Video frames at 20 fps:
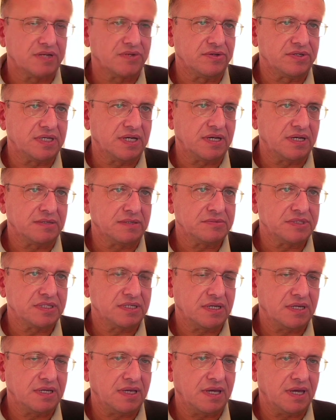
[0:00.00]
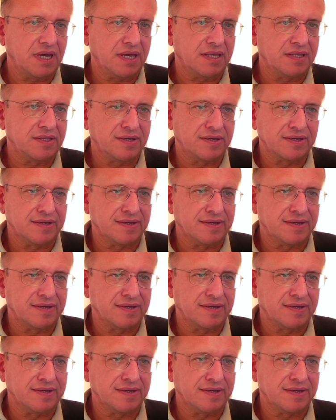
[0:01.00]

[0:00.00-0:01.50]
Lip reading: at the times. And